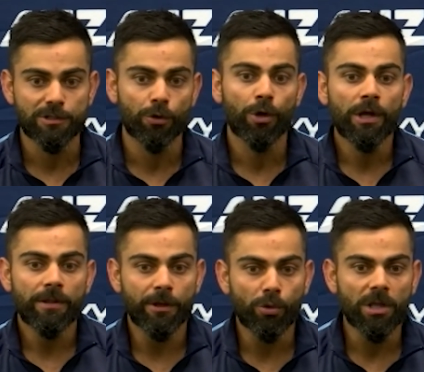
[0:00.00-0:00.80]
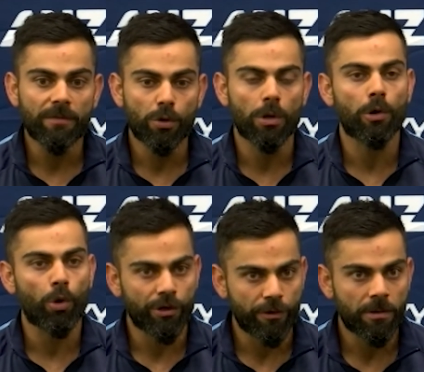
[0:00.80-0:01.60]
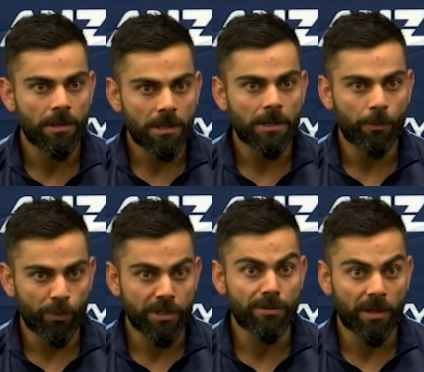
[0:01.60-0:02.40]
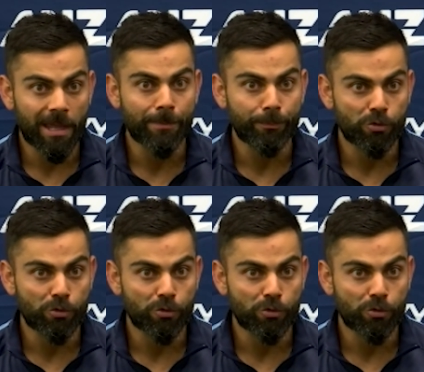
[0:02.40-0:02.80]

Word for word: So they don't give you a lot within the game